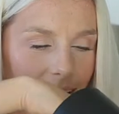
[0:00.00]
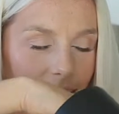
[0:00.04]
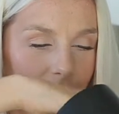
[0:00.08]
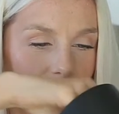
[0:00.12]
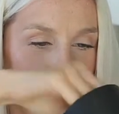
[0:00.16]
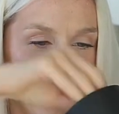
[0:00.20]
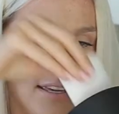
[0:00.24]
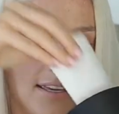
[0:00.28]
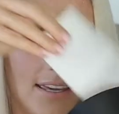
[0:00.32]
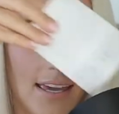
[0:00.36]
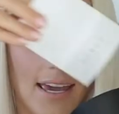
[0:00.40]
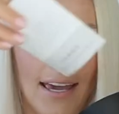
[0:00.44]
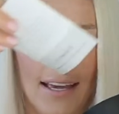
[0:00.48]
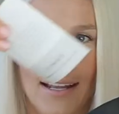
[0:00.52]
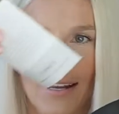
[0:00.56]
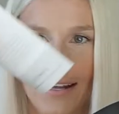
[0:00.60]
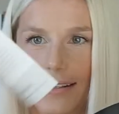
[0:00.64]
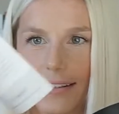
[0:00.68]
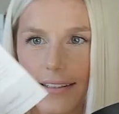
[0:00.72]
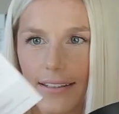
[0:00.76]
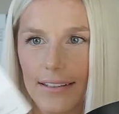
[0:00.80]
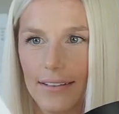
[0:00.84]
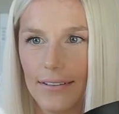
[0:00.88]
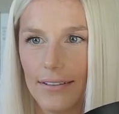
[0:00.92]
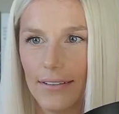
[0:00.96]
We get a
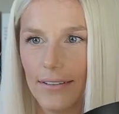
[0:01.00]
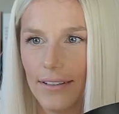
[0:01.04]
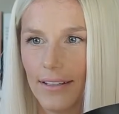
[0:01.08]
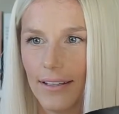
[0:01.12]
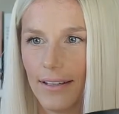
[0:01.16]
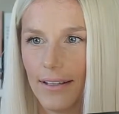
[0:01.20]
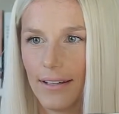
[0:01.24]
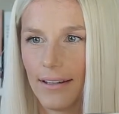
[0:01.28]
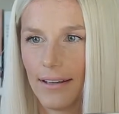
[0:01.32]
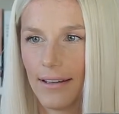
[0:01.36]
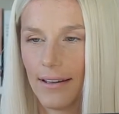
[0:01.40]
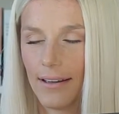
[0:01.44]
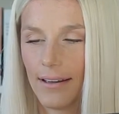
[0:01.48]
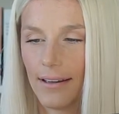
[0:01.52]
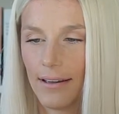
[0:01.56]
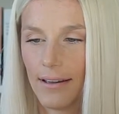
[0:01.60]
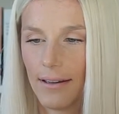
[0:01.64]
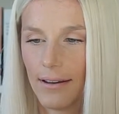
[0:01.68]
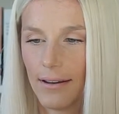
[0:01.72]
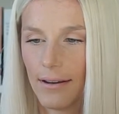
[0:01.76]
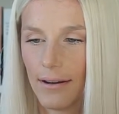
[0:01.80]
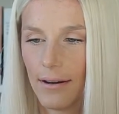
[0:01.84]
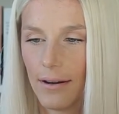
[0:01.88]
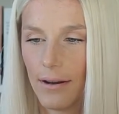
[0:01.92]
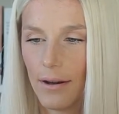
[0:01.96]
little
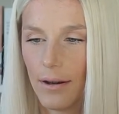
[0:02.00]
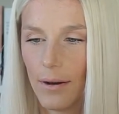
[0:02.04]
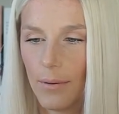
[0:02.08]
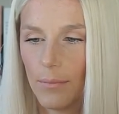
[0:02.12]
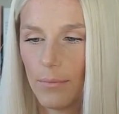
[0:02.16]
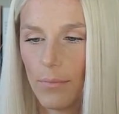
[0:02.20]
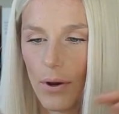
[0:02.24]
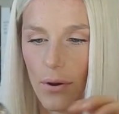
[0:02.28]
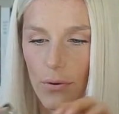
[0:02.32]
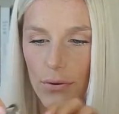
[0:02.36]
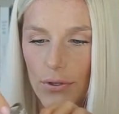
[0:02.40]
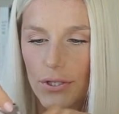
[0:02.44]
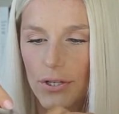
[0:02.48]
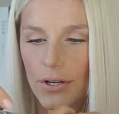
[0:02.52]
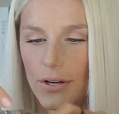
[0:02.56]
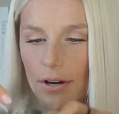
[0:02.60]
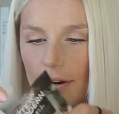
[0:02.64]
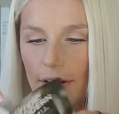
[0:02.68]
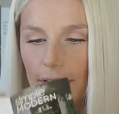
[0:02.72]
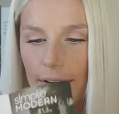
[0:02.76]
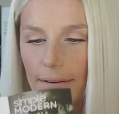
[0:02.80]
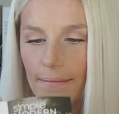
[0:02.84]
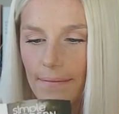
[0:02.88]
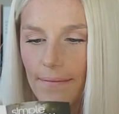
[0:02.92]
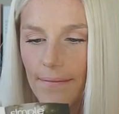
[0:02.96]

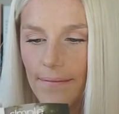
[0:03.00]
brochure